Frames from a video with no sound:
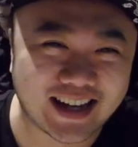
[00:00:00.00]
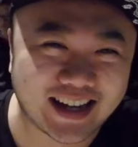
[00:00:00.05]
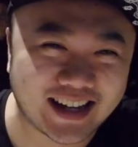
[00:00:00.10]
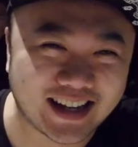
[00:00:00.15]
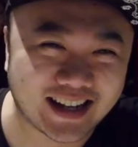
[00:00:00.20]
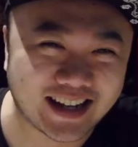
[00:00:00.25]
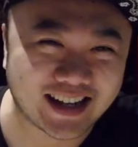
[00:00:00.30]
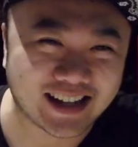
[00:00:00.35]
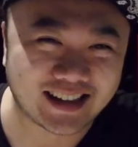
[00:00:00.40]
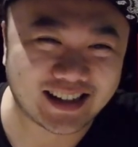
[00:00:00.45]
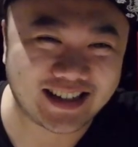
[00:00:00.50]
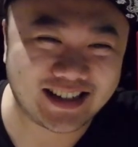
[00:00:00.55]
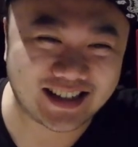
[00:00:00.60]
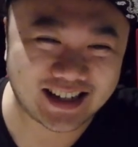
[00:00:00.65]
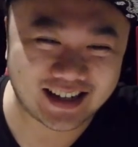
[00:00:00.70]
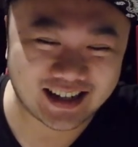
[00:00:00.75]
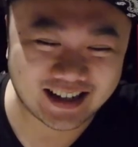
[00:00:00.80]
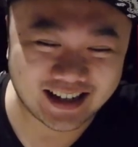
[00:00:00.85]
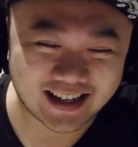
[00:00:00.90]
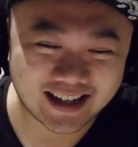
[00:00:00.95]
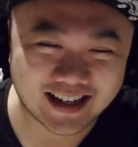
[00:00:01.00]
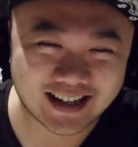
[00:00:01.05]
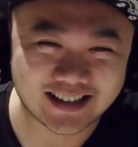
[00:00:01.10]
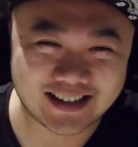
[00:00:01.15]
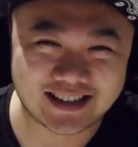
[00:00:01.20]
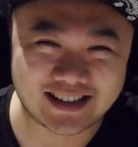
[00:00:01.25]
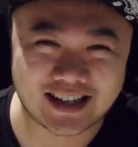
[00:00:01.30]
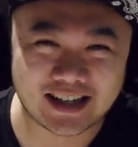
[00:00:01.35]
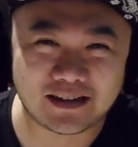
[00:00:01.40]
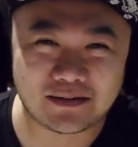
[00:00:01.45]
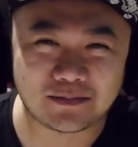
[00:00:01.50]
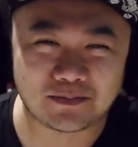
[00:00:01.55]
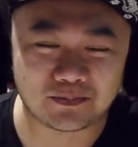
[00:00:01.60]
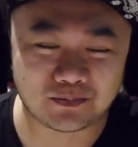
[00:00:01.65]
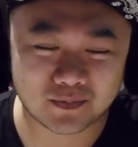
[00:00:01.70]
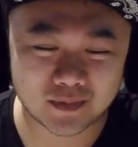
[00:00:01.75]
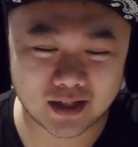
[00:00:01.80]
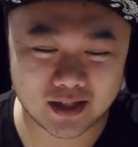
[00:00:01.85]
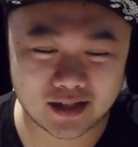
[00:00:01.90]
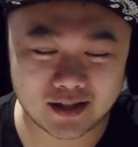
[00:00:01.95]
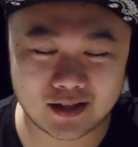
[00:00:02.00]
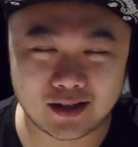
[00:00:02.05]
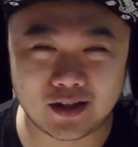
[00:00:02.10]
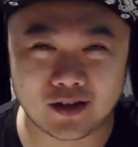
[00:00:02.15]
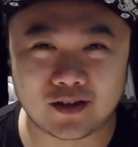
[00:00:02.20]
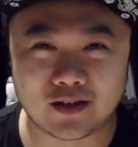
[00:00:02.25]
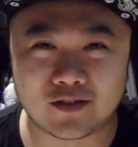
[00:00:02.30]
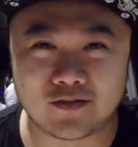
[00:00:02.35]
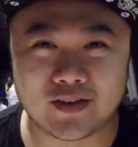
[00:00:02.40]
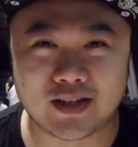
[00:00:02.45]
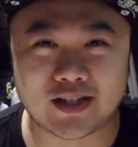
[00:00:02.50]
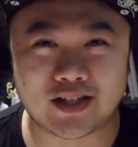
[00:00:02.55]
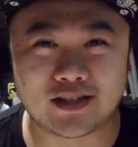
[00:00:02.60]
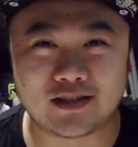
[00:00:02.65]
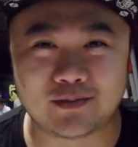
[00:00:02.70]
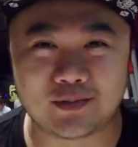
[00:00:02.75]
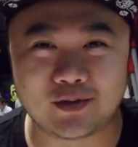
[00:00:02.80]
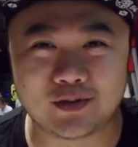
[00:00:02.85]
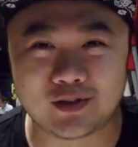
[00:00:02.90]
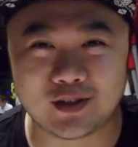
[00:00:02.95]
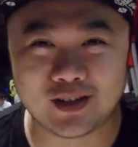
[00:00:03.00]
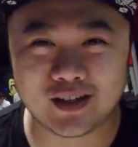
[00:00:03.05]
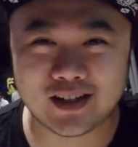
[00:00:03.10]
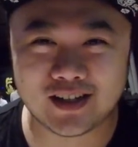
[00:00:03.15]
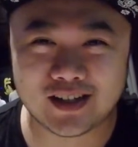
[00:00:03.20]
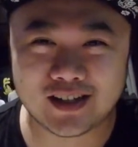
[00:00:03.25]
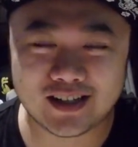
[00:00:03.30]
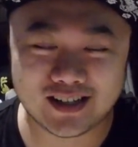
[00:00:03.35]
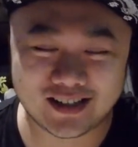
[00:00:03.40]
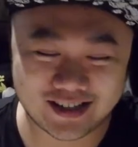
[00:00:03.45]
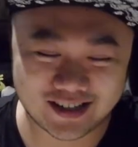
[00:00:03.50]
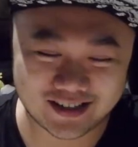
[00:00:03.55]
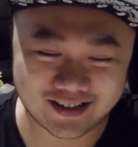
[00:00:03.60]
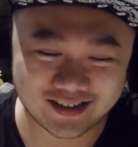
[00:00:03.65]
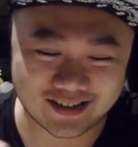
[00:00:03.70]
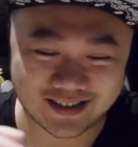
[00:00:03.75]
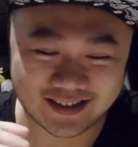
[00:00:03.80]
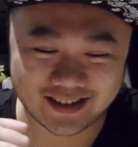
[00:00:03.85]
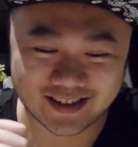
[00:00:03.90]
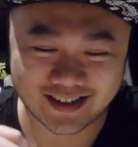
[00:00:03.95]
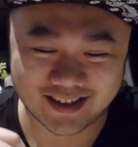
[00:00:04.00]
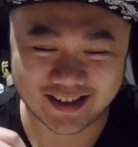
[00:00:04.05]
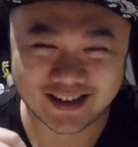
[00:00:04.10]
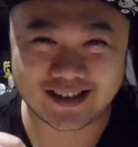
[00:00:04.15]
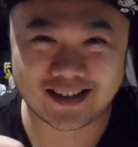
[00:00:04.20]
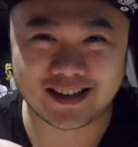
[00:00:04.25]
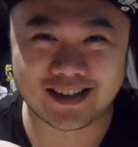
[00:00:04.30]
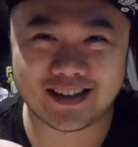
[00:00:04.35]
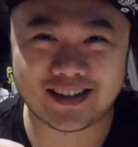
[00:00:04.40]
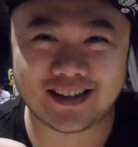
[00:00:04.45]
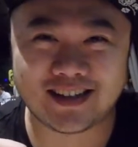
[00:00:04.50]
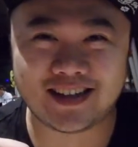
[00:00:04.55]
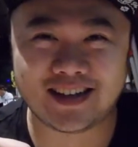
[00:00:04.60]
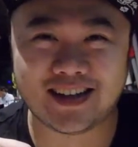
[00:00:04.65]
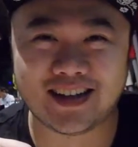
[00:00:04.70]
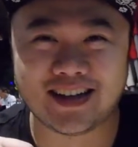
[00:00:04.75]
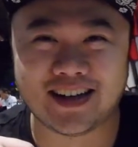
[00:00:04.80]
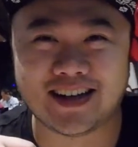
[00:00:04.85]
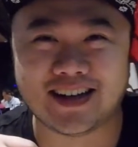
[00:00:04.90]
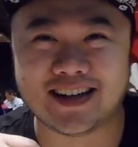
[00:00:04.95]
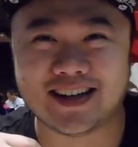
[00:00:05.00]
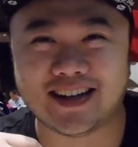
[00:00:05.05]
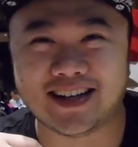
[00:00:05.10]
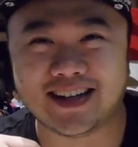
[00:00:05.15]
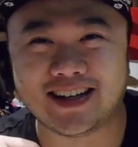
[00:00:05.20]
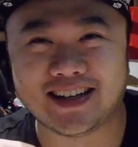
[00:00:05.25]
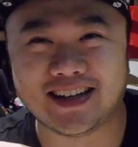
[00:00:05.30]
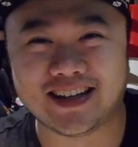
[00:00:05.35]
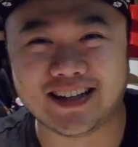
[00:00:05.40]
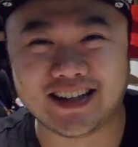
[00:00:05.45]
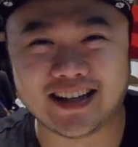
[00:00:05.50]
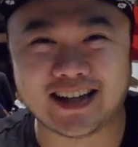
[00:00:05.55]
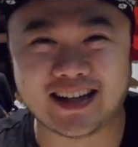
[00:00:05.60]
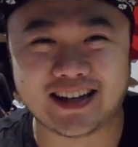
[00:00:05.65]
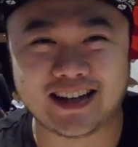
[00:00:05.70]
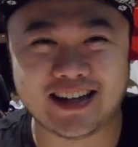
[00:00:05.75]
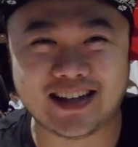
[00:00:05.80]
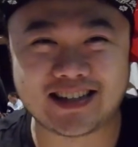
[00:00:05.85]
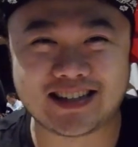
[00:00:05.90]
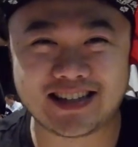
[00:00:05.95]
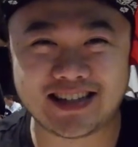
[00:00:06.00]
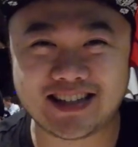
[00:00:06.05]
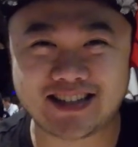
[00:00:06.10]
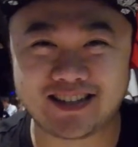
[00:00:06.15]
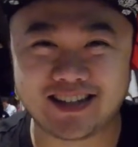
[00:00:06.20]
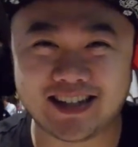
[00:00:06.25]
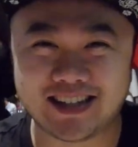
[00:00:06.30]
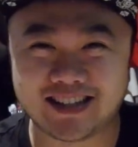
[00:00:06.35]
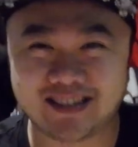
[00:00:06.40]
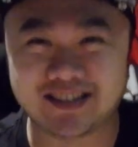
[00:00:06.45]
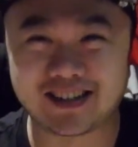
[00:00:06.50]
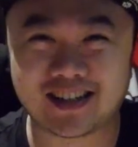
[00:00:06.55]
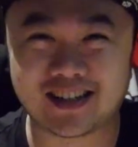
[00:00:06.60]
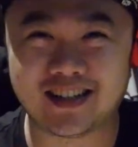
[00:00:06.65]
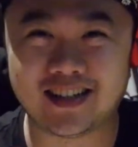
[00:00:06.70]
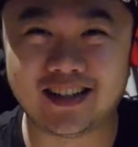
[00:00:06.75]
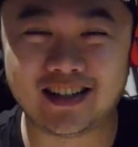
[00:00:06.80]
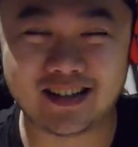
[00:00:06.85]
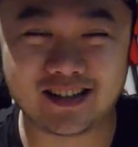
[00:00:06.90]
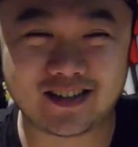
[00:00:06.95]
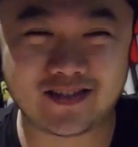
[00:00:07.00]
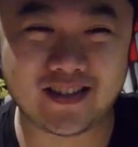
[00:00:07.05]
in English is um, vegetable. So, sounds like dog vegetables. Yeah, it's literally dog, dog,